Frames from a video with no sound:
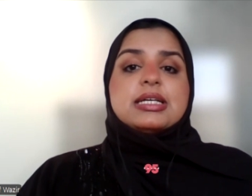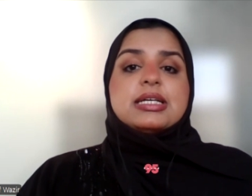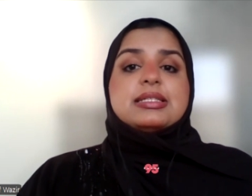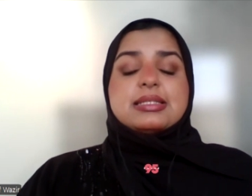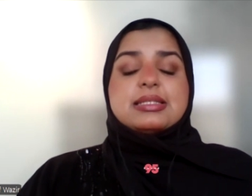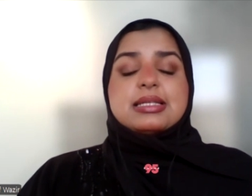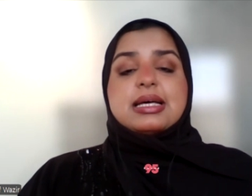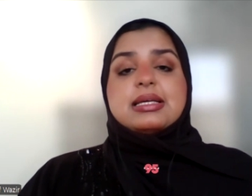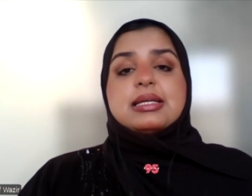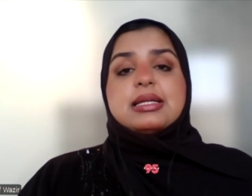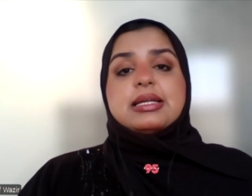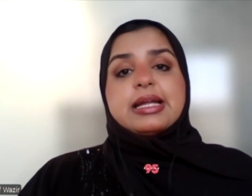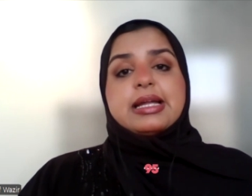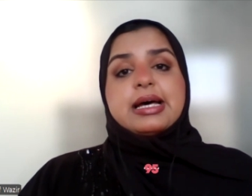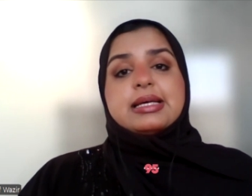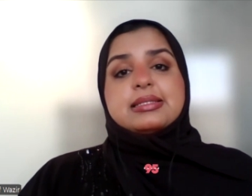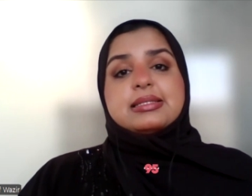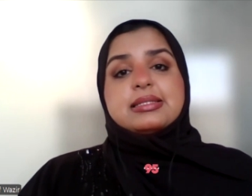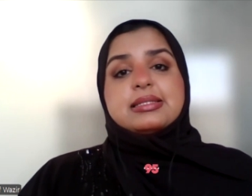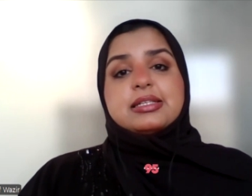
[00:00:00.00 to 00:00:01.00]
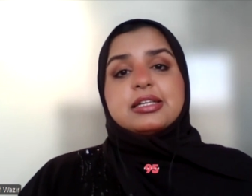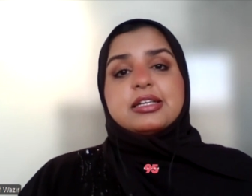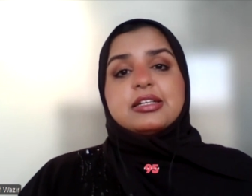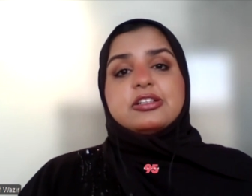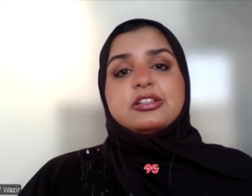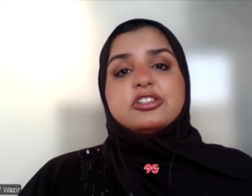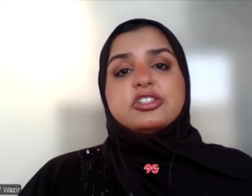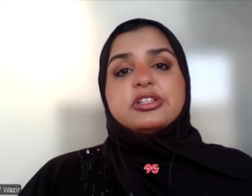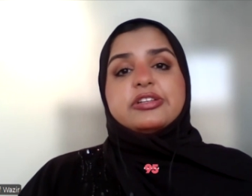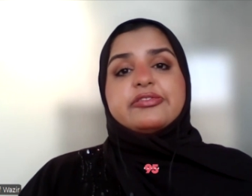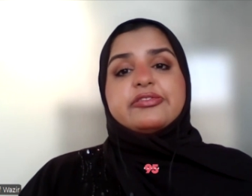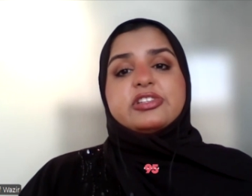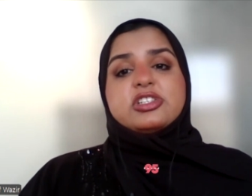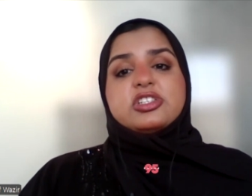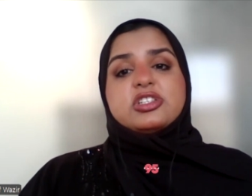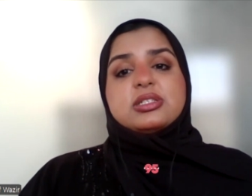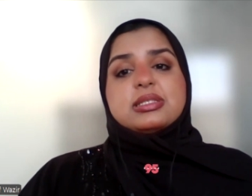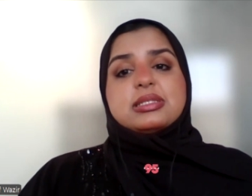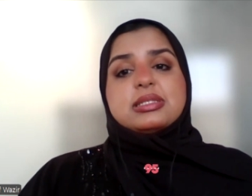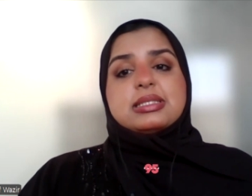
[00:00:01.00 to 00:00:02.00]
enhancing energy
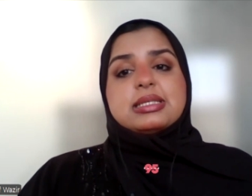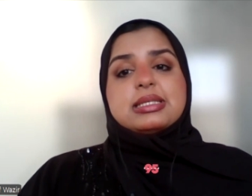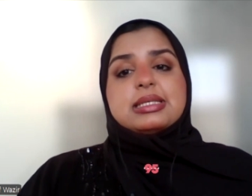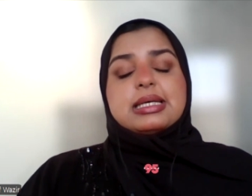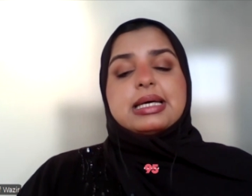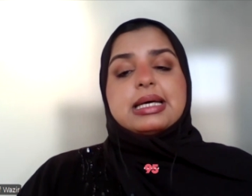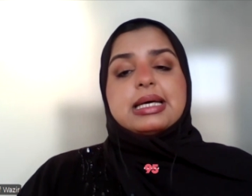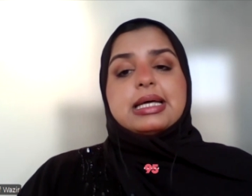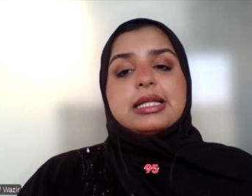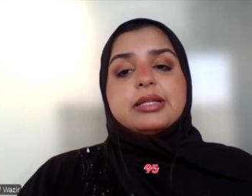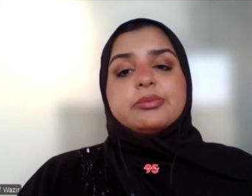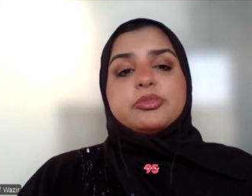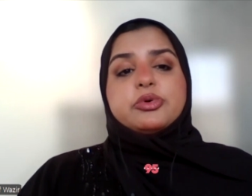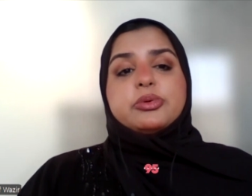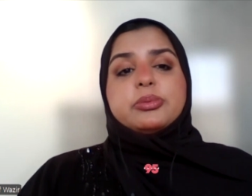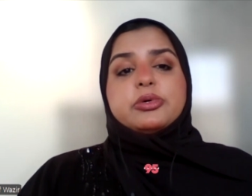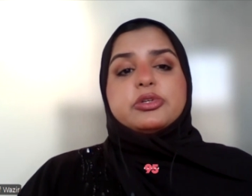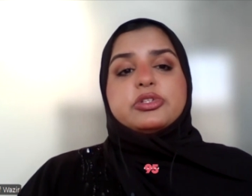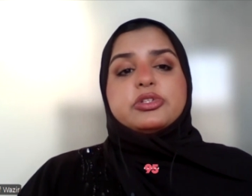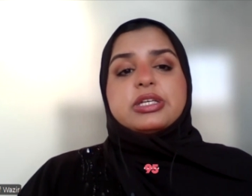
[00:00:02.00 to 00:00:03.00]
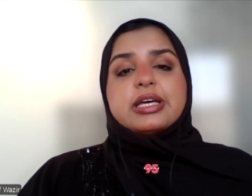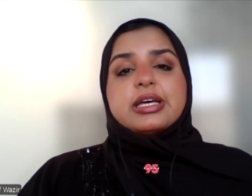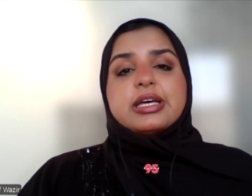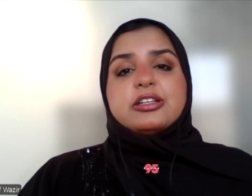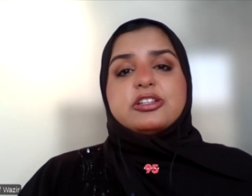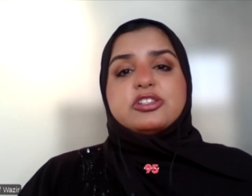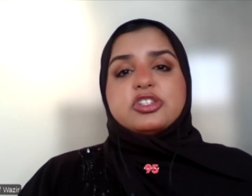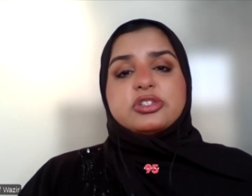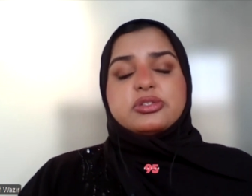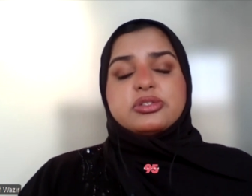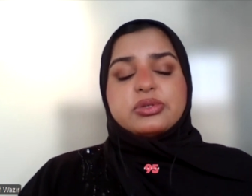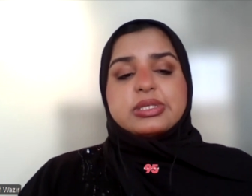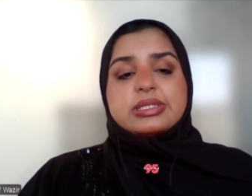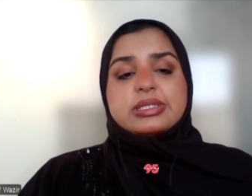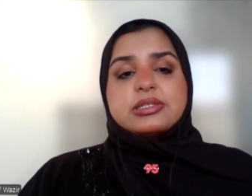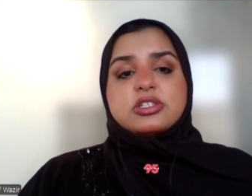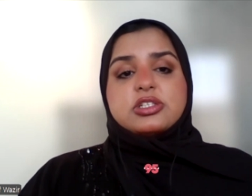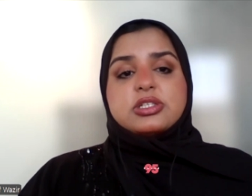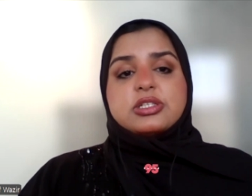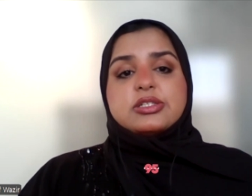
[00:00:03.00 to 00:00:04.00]
efficiency, and promoting energy
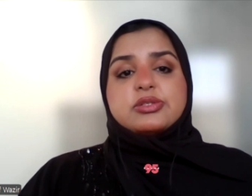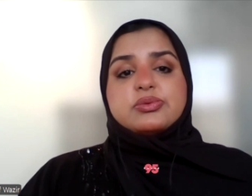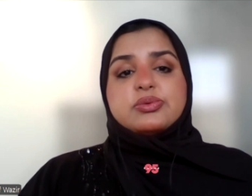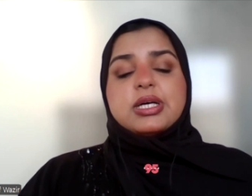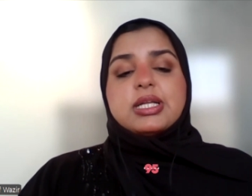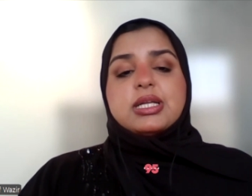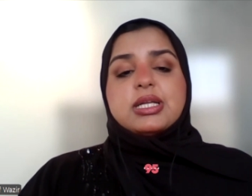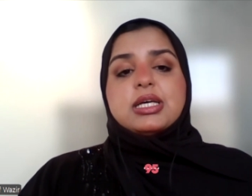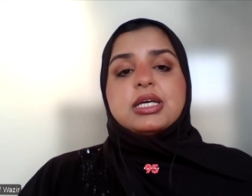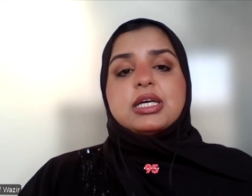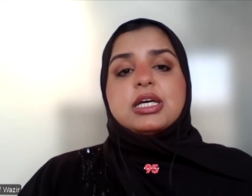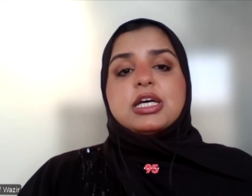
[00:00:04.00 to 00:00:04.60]
transition as well.